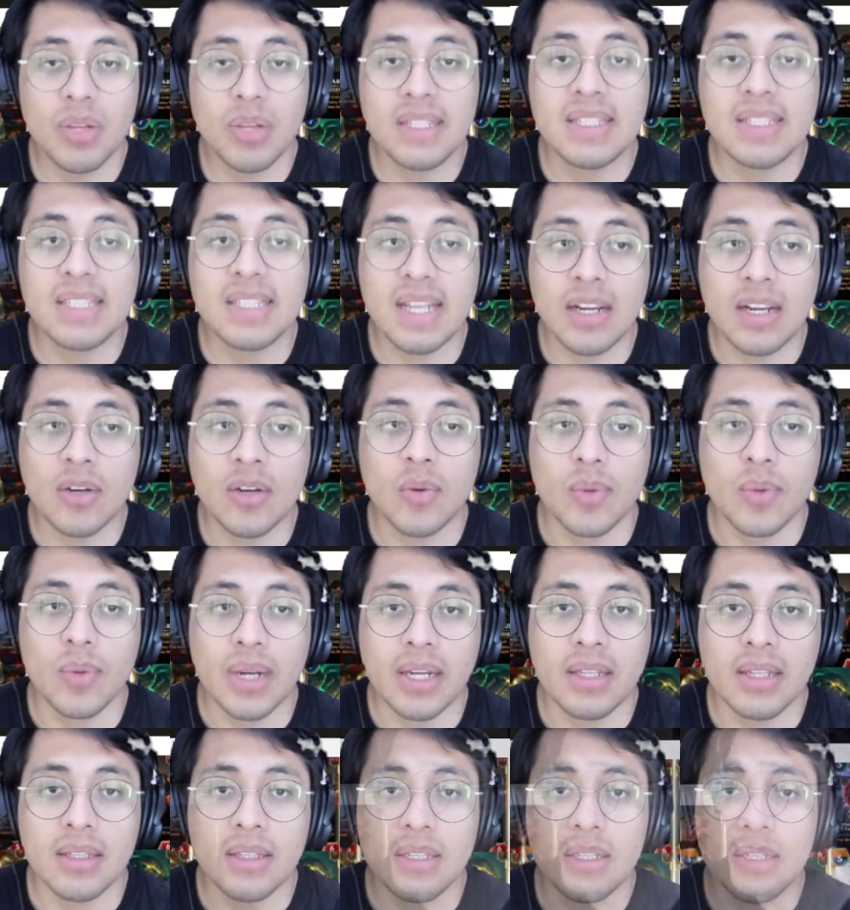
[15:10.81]
deck
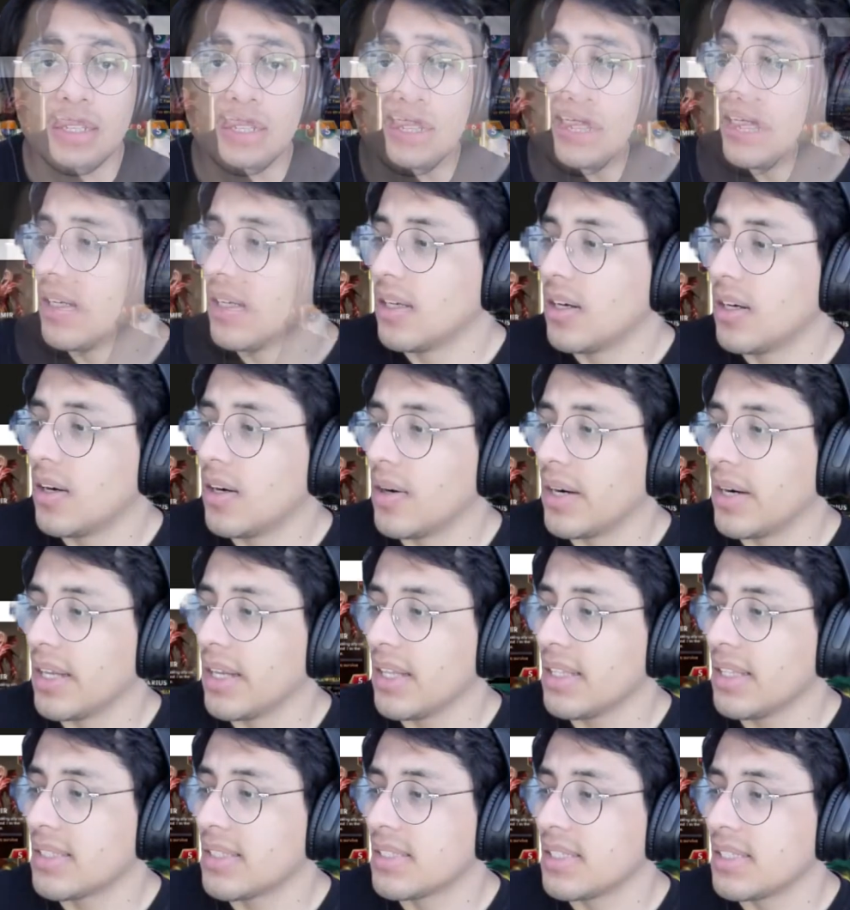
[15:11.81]
correctly. All right,
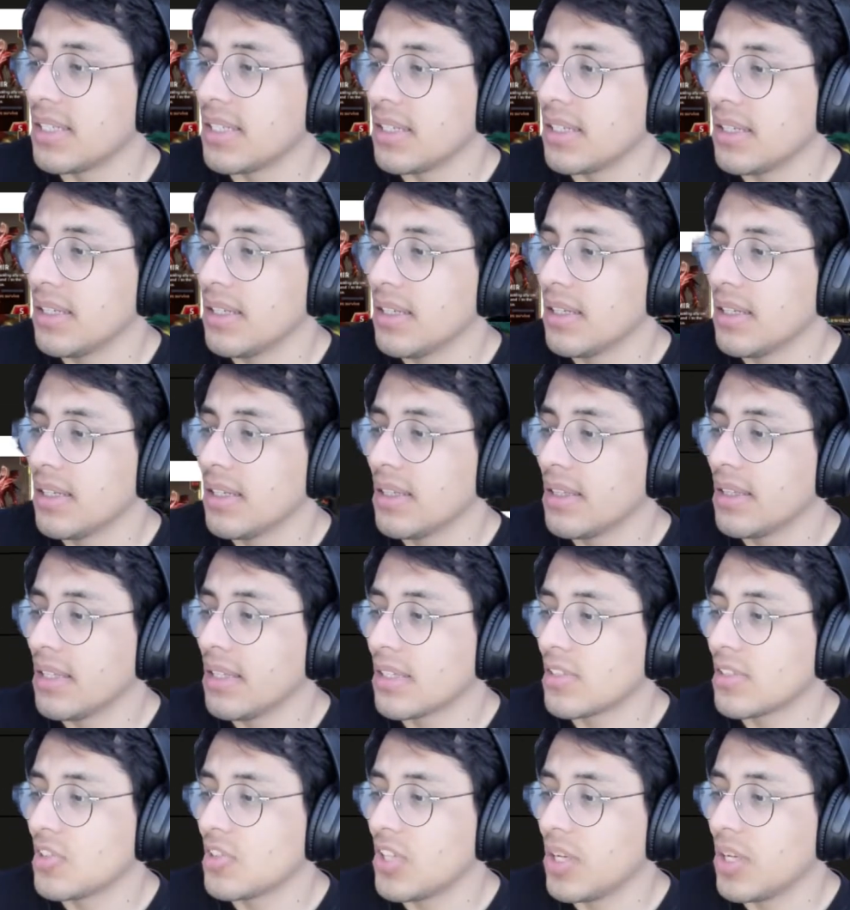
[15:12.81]
let's see.
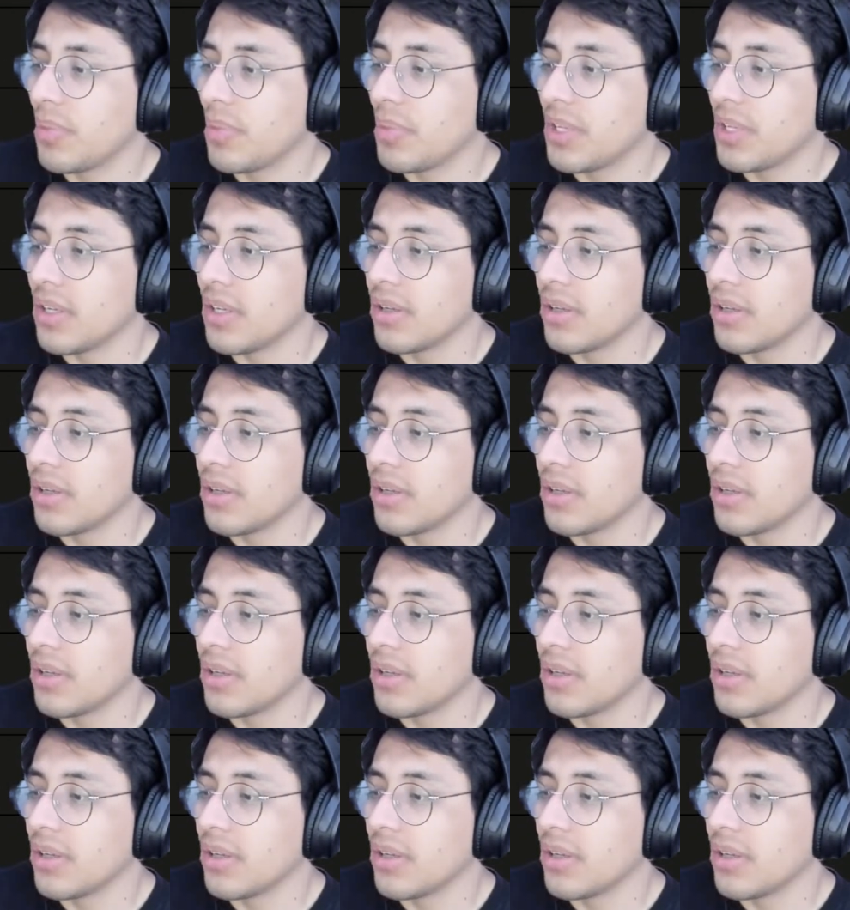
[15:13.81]
Next champion,